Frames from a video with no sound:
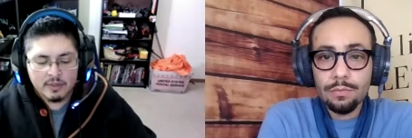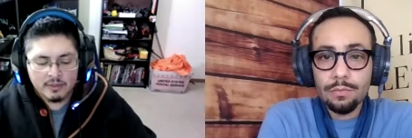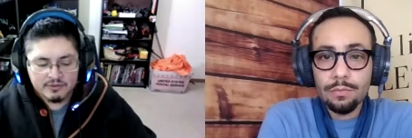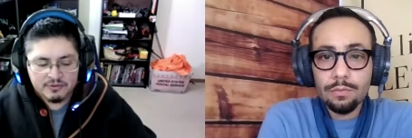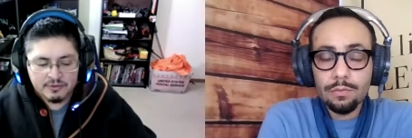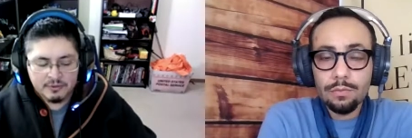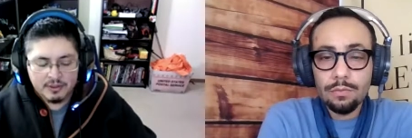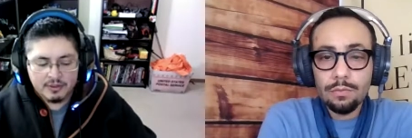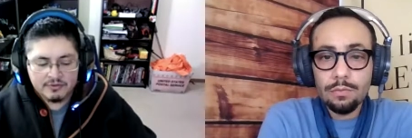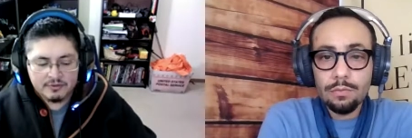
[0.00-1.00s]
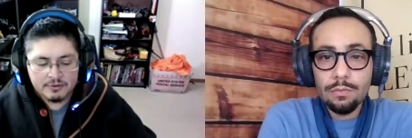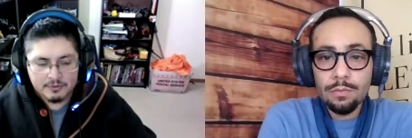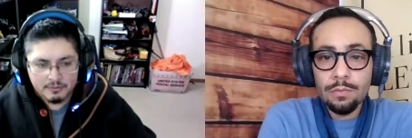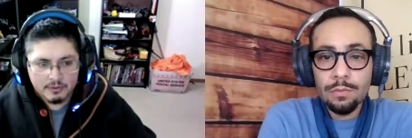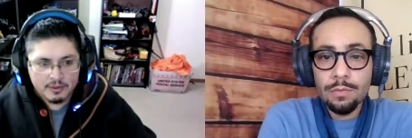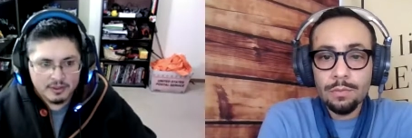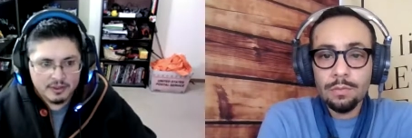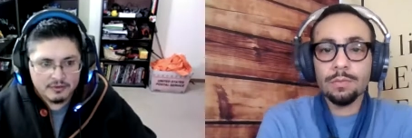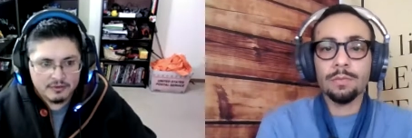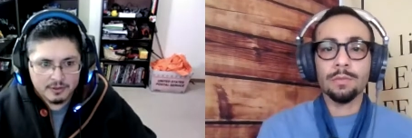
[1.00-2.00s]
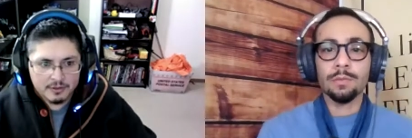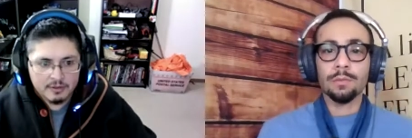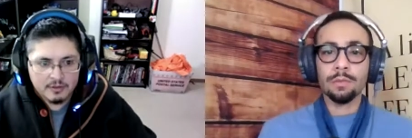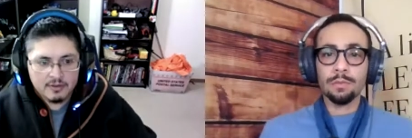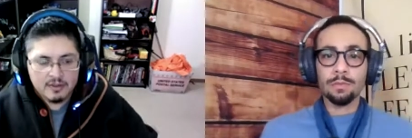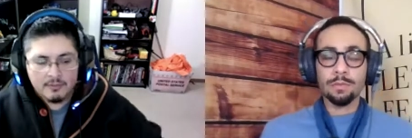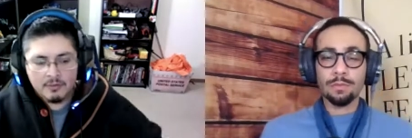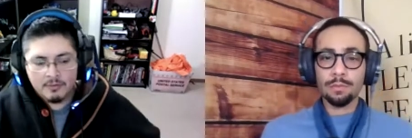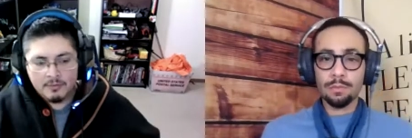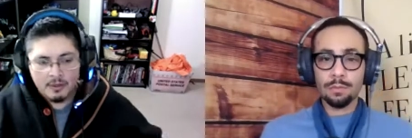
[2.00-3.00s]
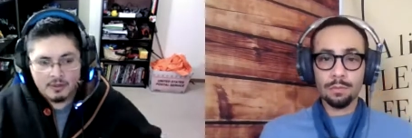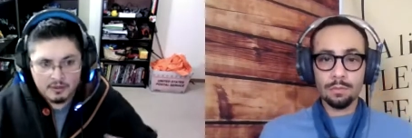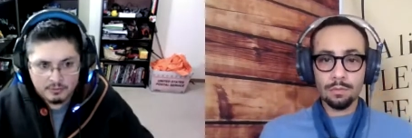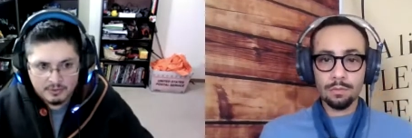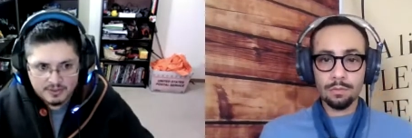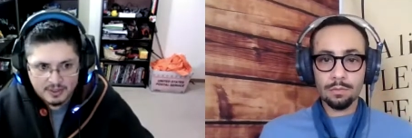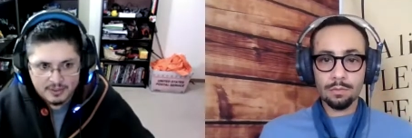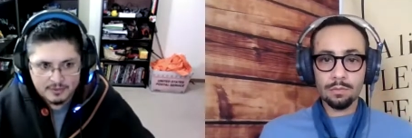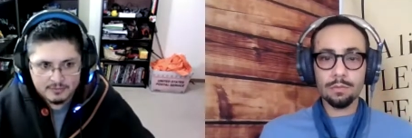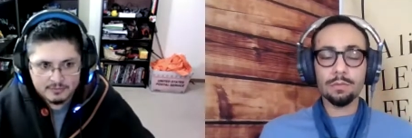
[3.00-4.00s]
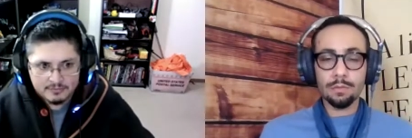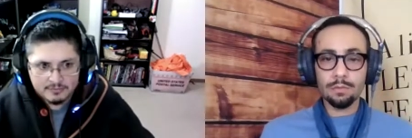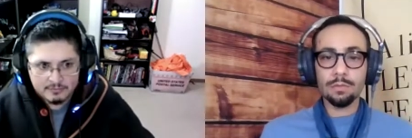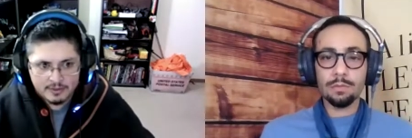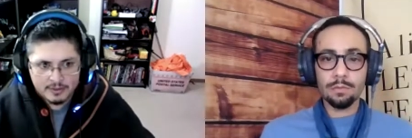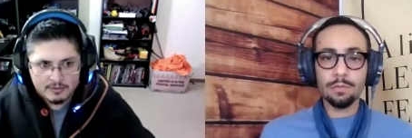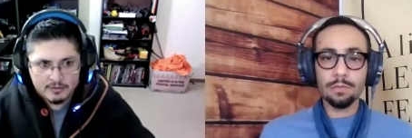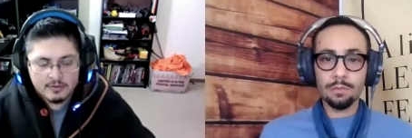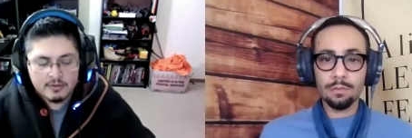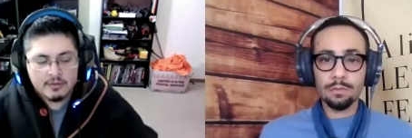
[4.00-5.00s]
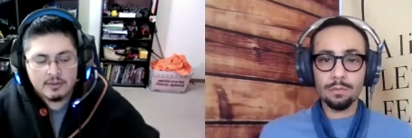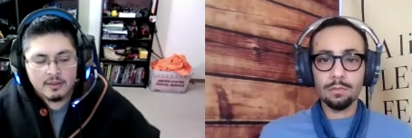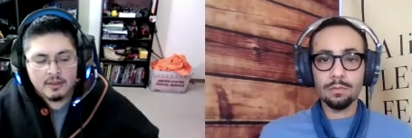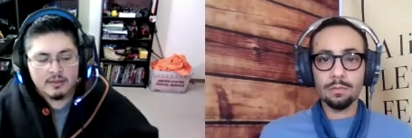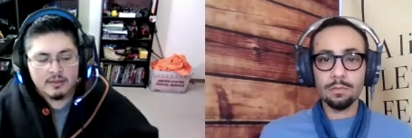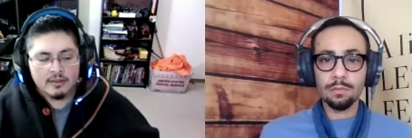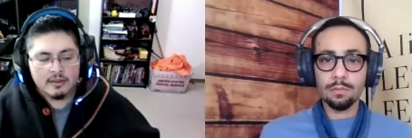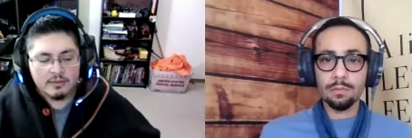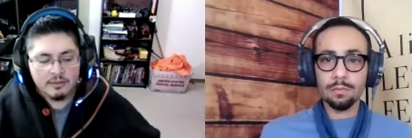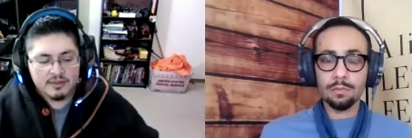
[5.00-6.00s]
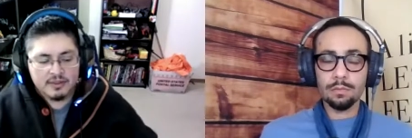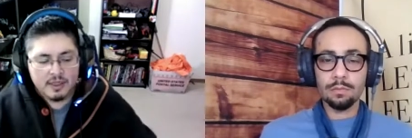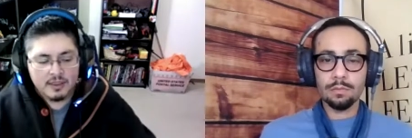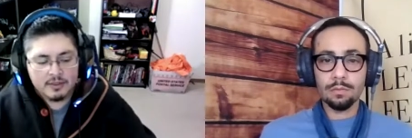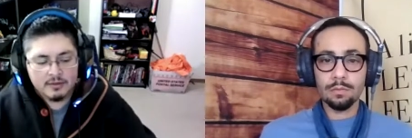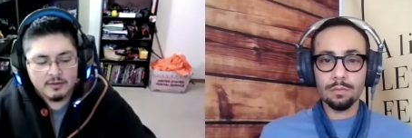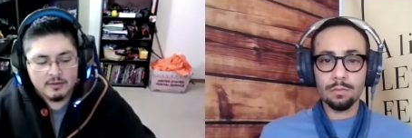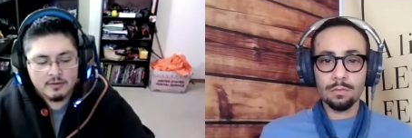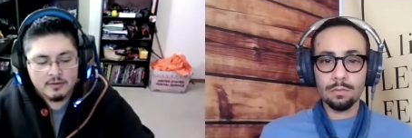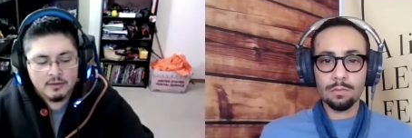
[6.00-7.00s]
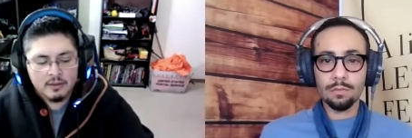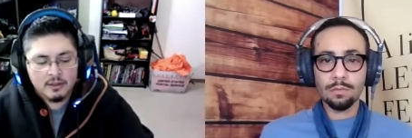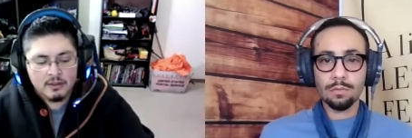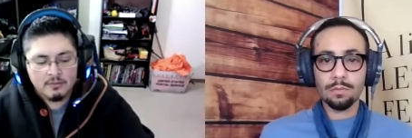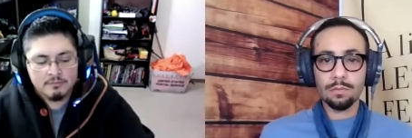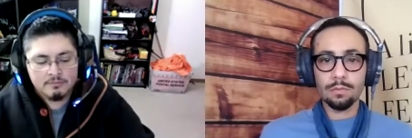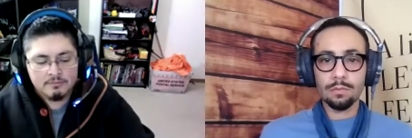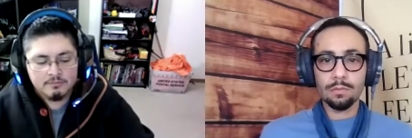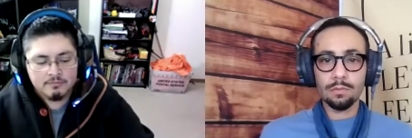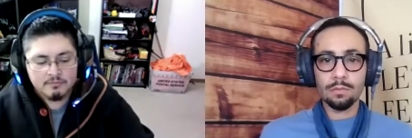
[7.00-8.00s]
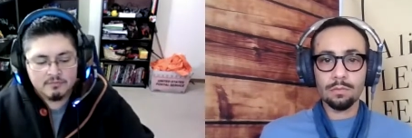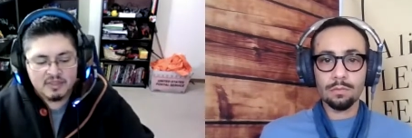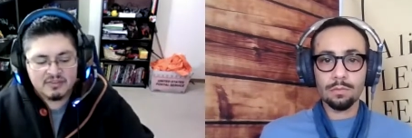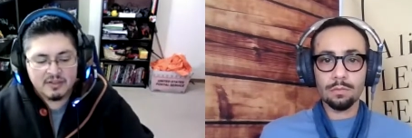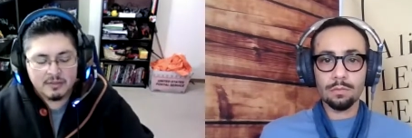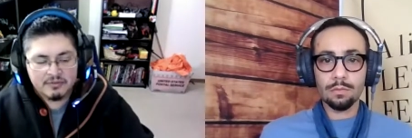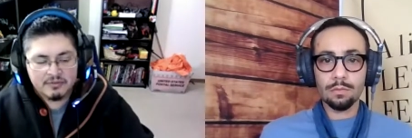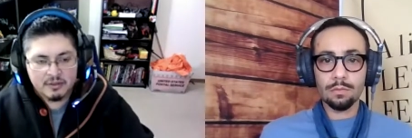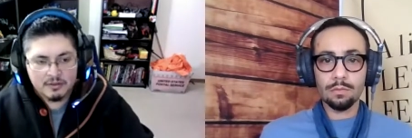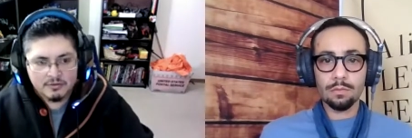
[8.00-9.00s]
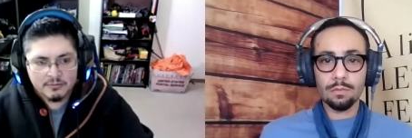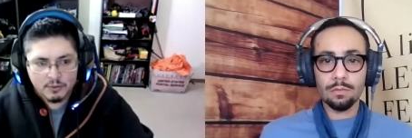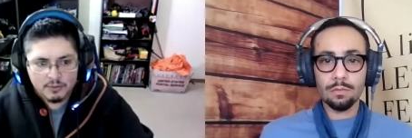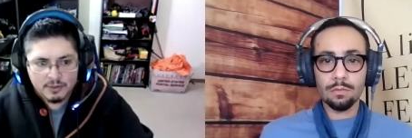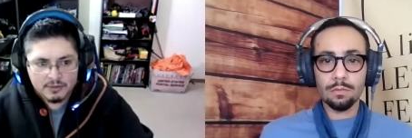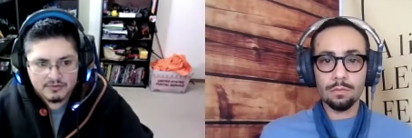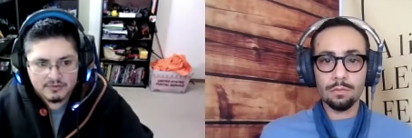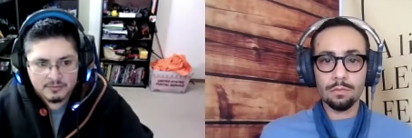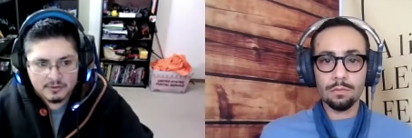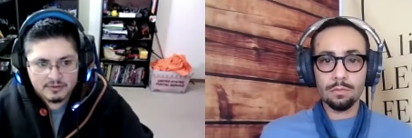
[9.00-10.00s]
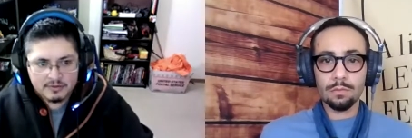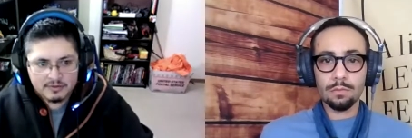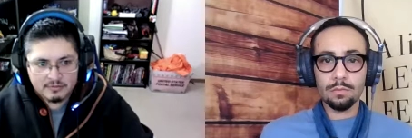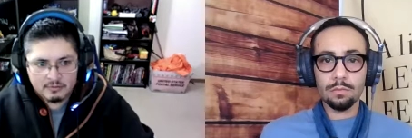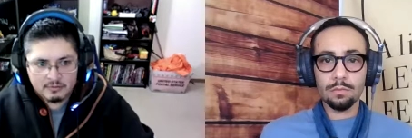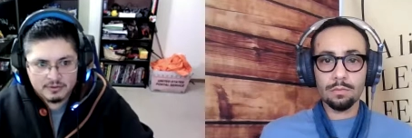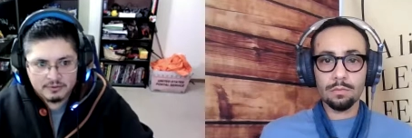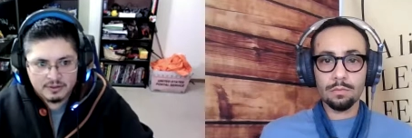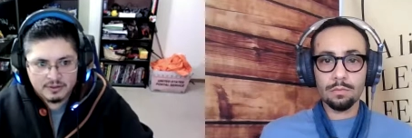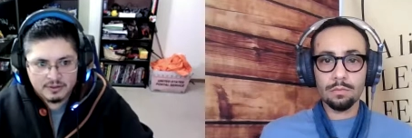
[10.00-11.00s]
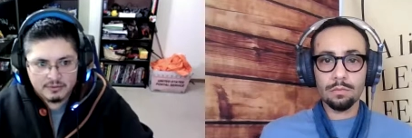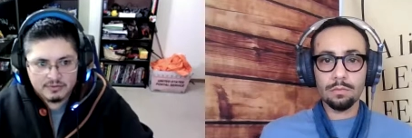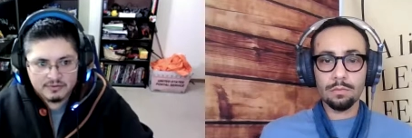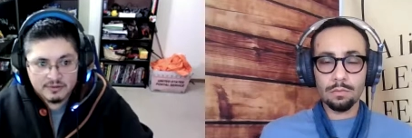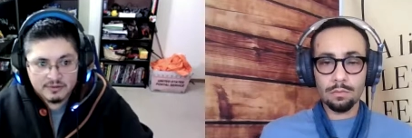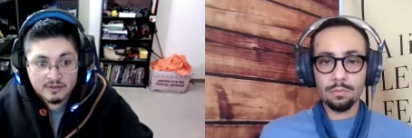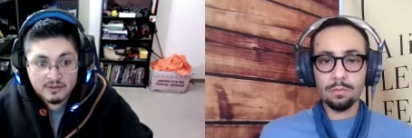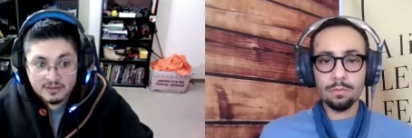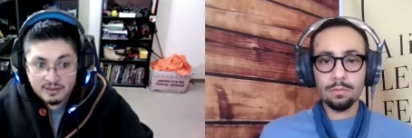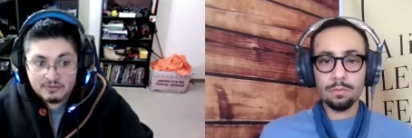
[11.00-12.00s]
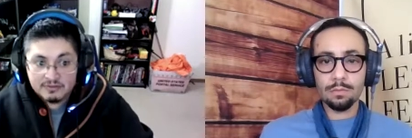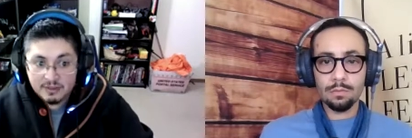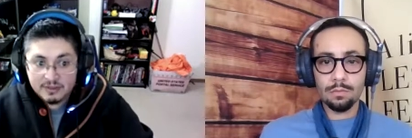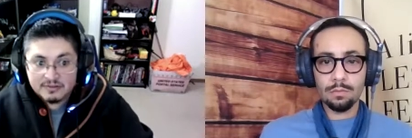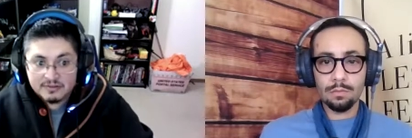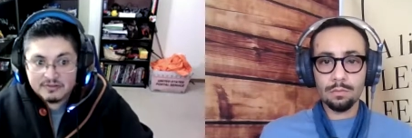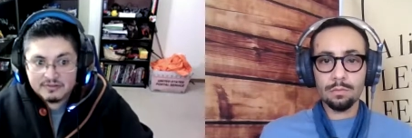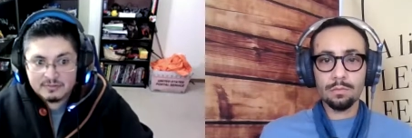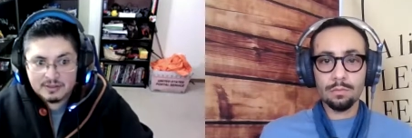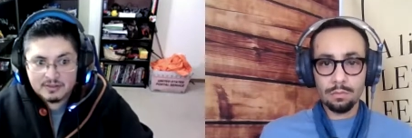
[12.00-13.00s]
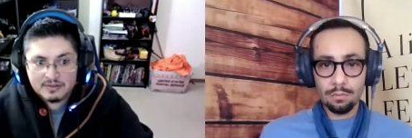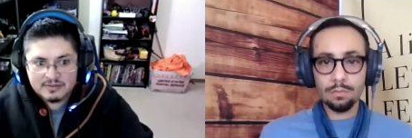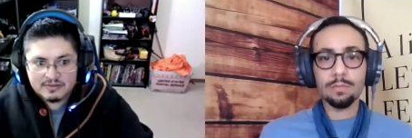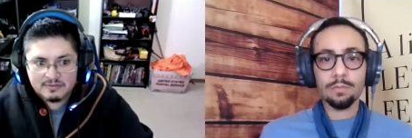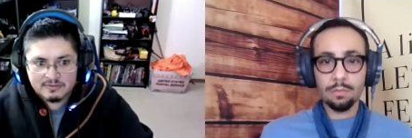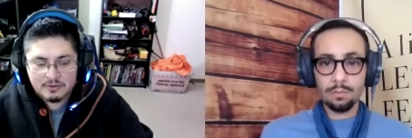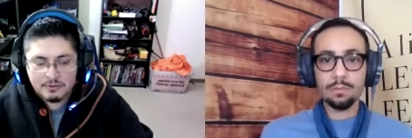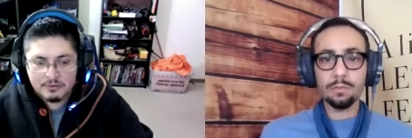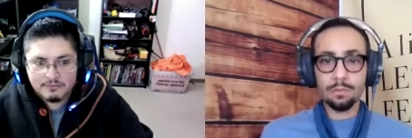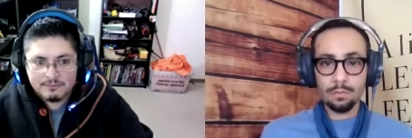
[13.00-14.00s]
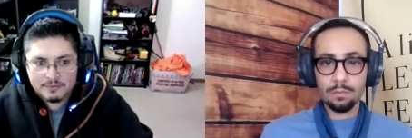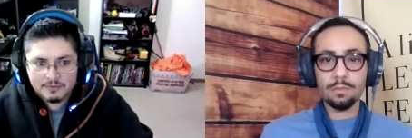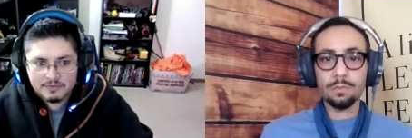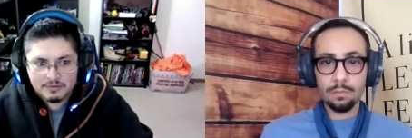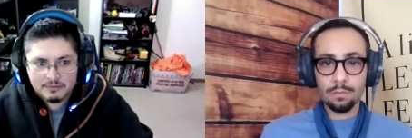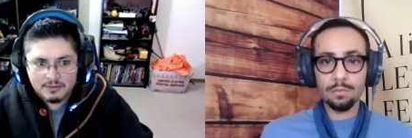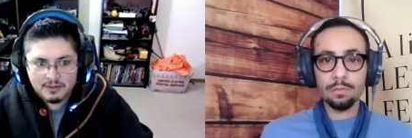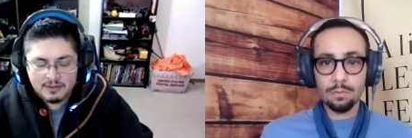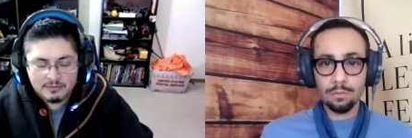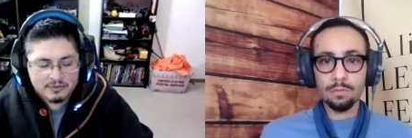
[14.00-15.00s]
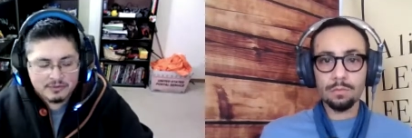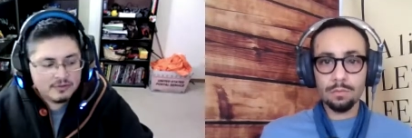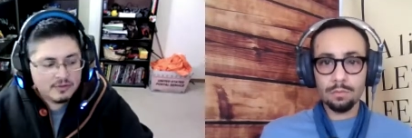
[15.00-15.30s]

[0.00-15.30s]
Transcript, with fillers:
Speaker 1: was doing the weight loss surgery or looking into it, they put me on a liquid diet, right? Mm-hmm. And the liquid diet, um, they said I was going to lose 40 pounds in a month, only drinking liquids. And that was daunting to me because going from food to only liquids.